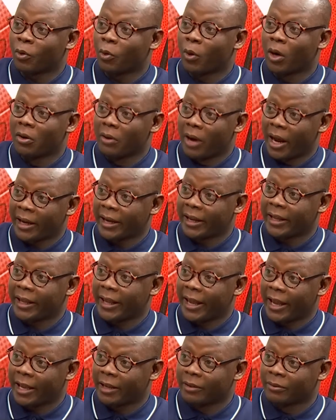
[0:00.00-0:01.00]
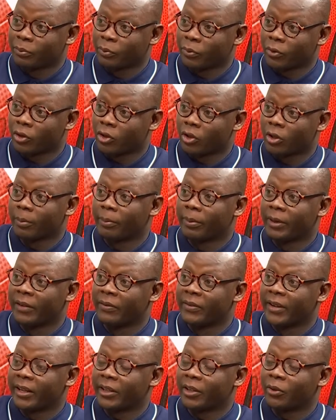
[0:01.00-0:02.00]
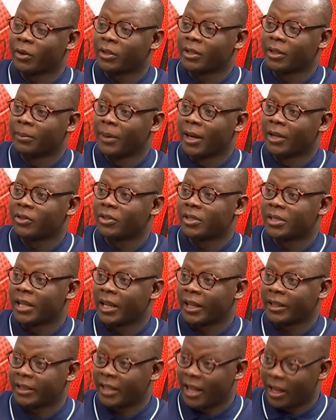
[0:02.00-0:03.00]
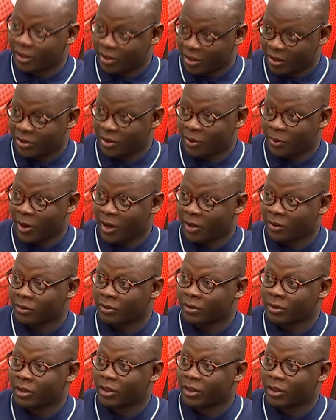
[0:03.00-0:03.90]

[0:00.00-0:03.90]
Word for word: when Rangnick came, you believed that he was the man to take ten things around.